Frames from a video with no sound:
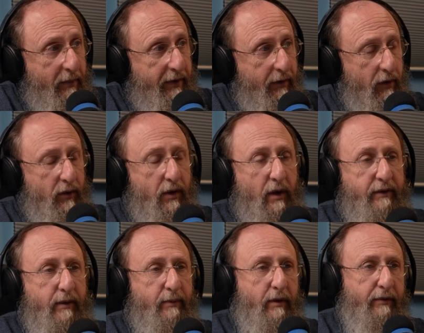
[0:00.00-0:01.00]
I mean, the whole
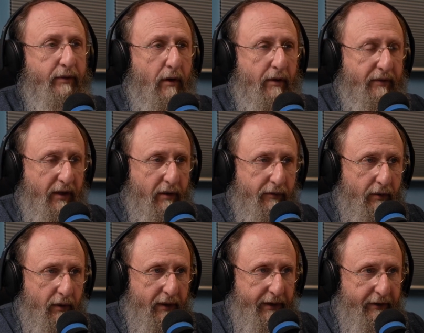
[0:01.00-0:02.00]
concept of
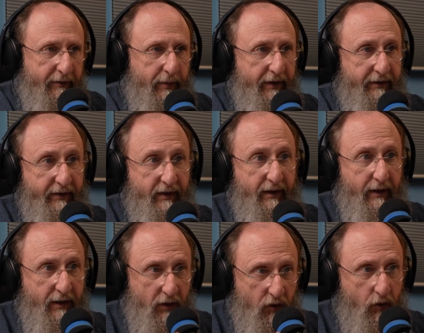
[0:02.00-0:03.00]
evil is basically a
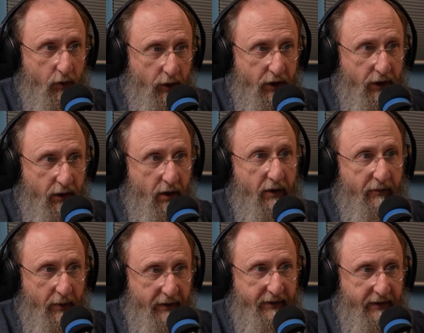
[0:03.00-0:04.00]
contortion of
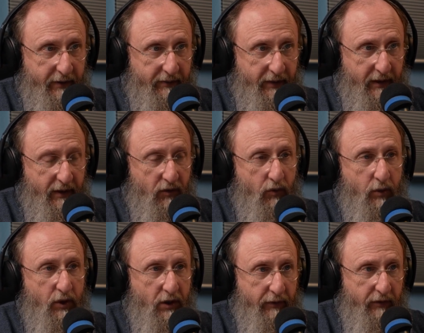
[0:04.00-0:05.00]
positivity,
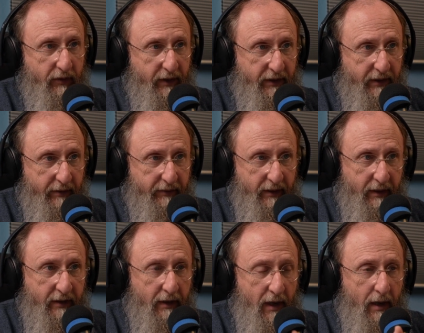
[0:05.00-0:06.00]
contortion of
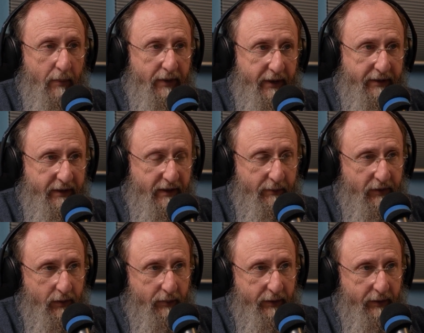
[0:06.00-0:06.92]
creativity, because it's up to a